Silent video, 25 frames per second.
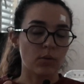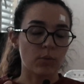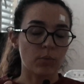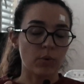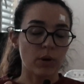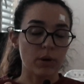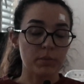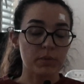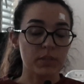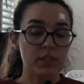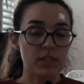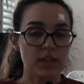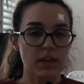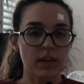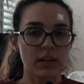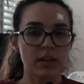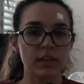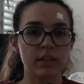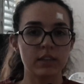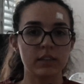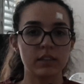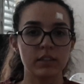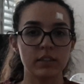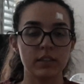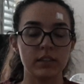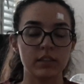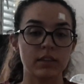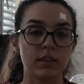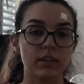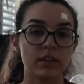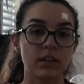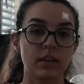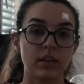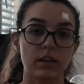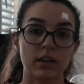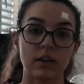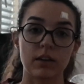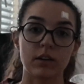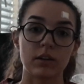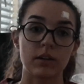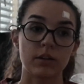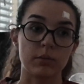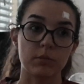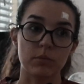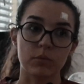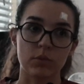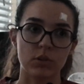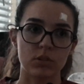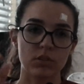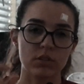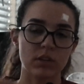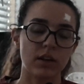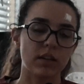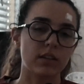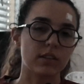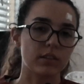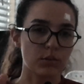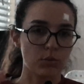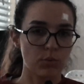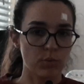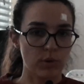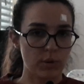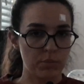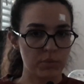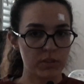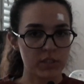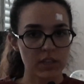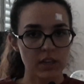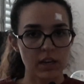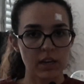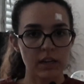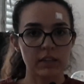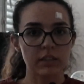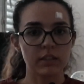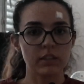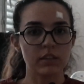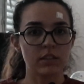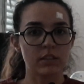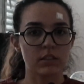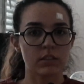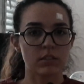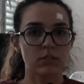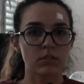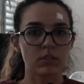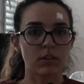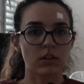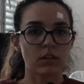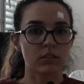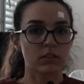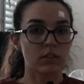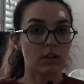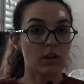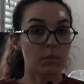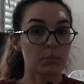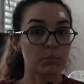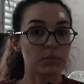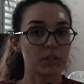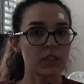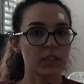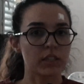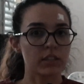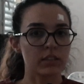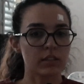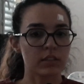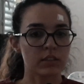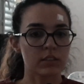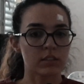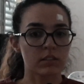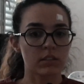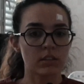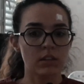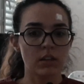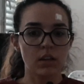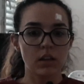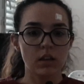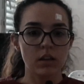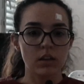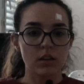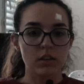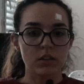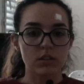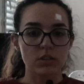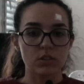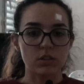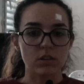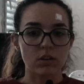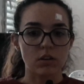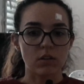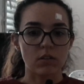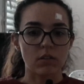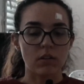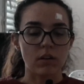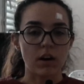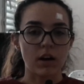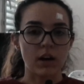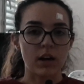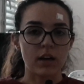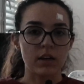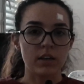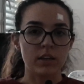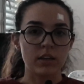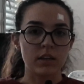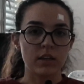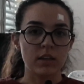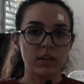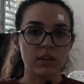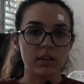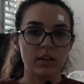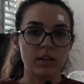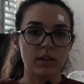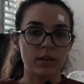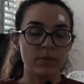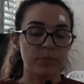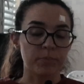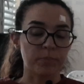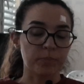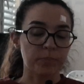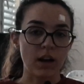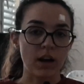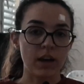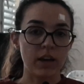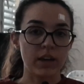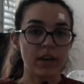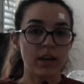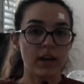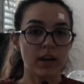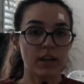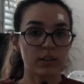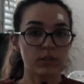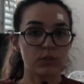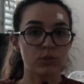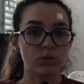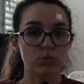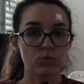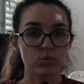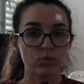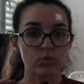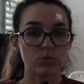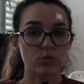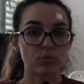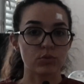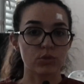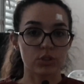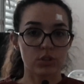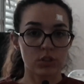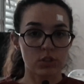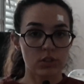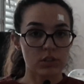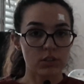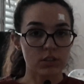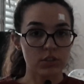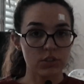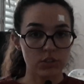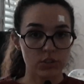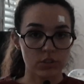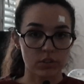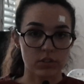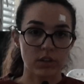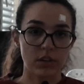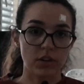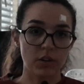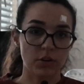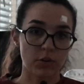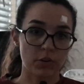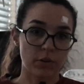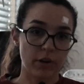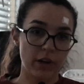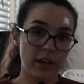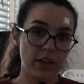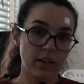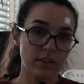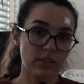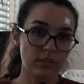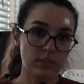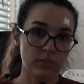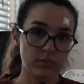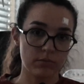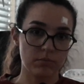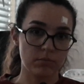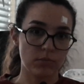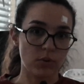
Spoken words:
website in the ROSALIND website is not updated. So I had to search the correct